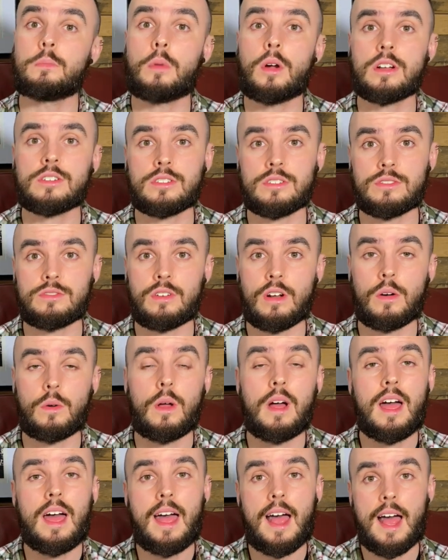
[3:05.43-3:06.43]
brush
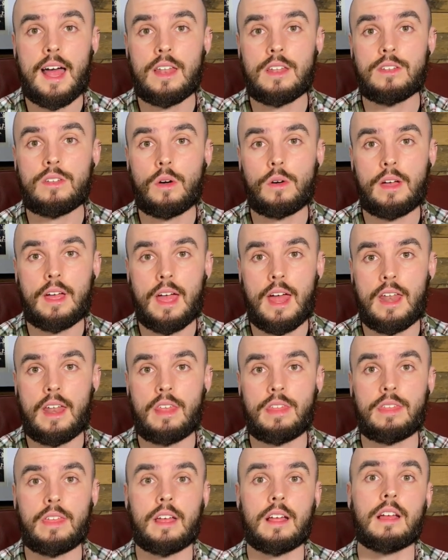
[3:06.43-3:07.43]
control and not hit
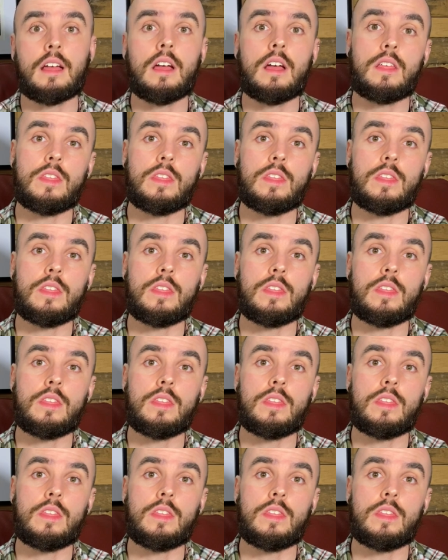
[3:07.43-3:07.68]
anything